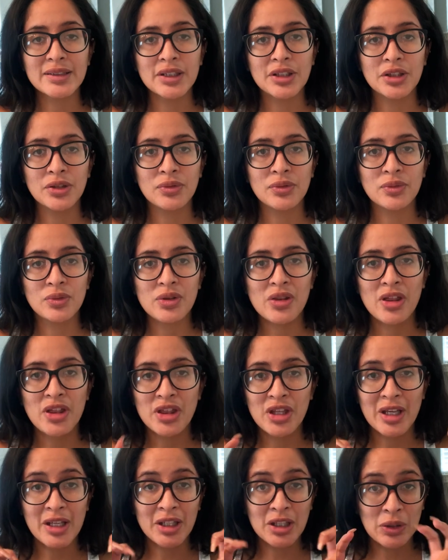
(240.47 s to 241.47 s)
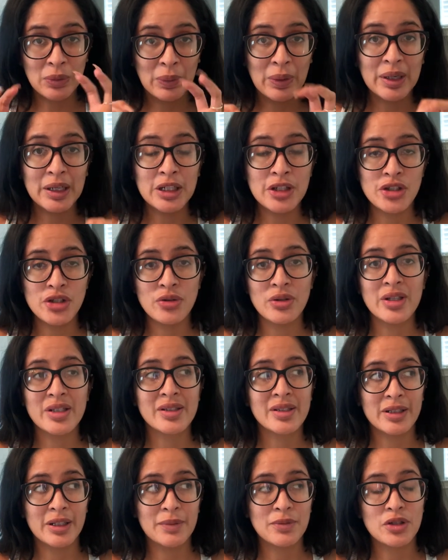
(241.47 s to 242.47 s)
thing you think you want to do
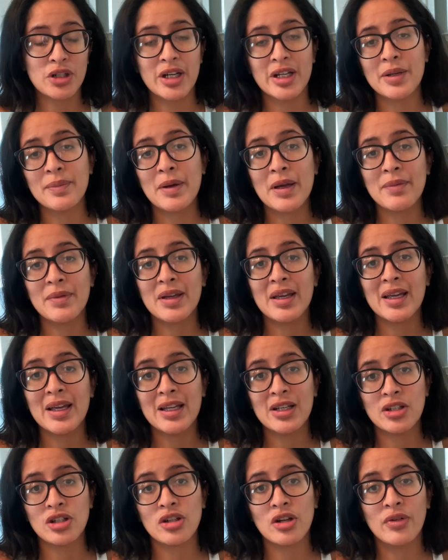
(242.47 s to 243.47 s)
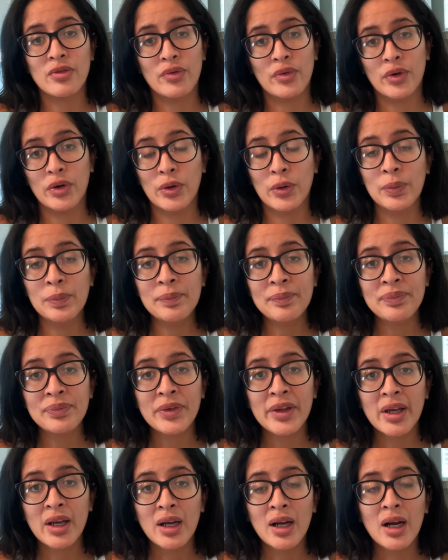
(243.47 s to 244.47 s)
is sleep train a baby in your room,
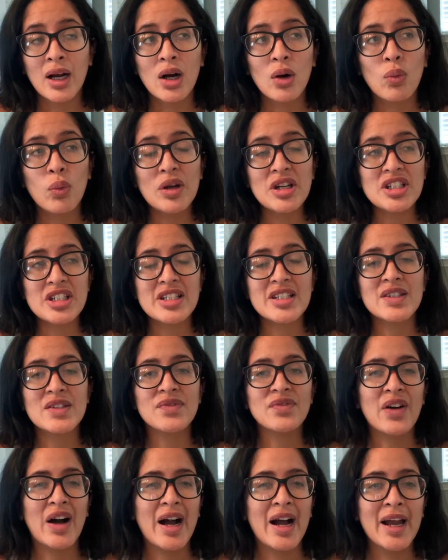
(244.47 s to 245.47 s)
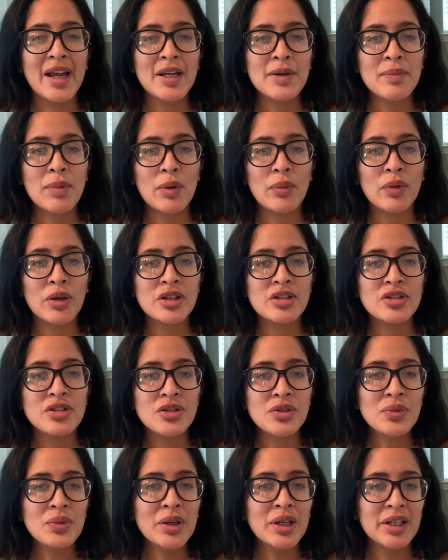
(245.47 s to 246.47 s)
which is fine, but we
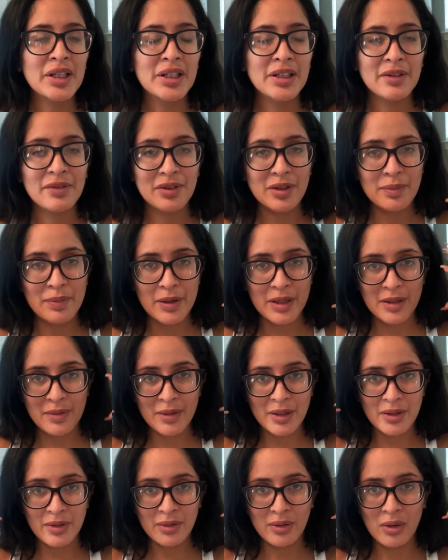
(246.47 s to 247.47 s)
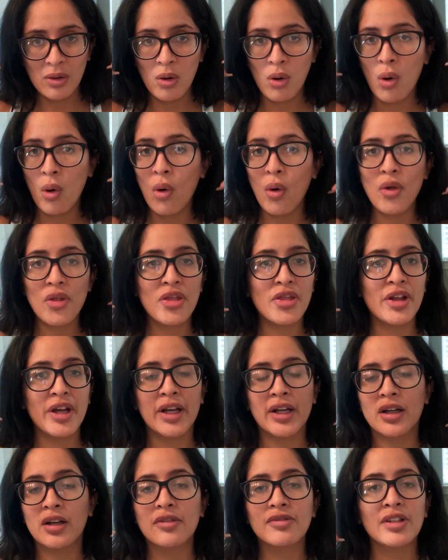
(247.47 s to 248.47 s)
do want to give the baby the whole
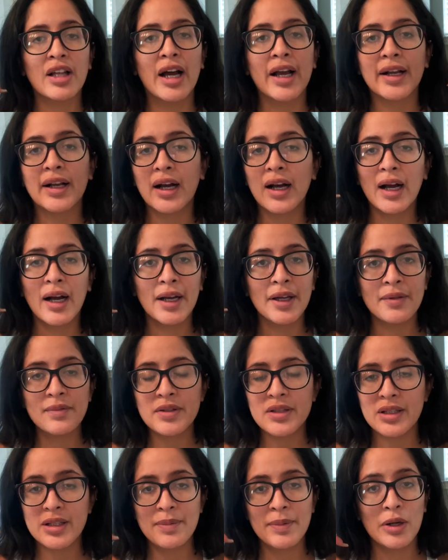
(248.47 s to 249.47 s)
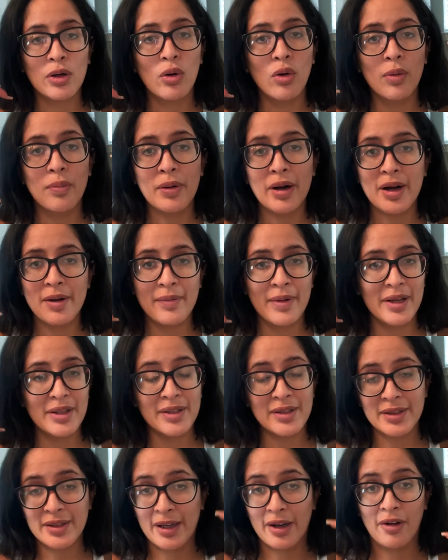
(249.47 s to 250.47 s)
thing of like, I am sleeping all by
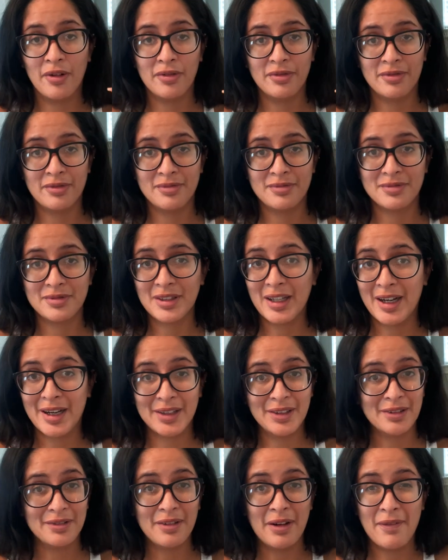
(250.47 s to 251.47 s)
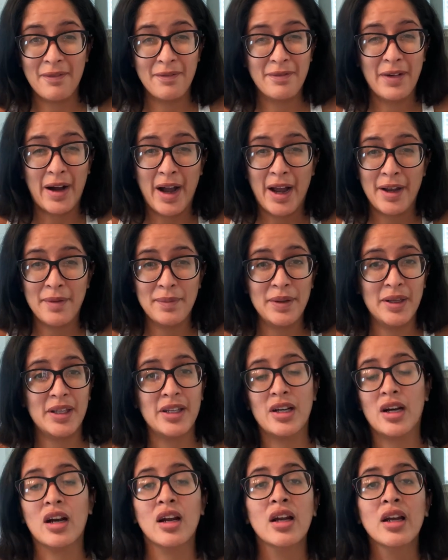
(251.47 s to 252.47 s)
myself kind of vibe
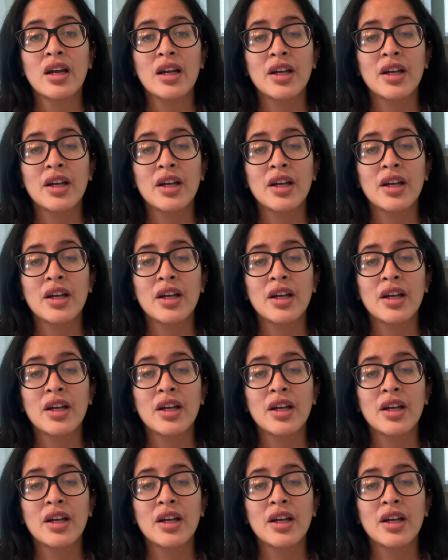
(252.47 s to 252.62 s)
here.